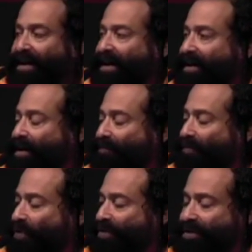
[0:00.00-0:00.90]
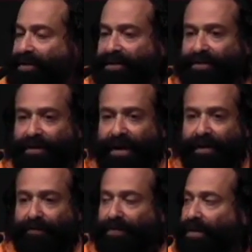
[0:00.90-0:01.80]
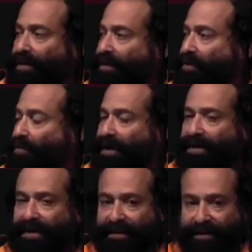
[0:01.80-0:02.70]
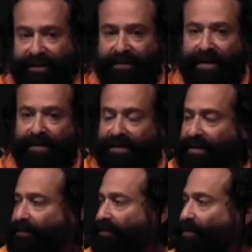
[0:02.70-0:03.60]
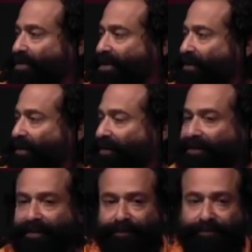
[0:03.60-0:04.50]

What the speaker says: and I'm fortunate to have the humongous 19th floor terrace.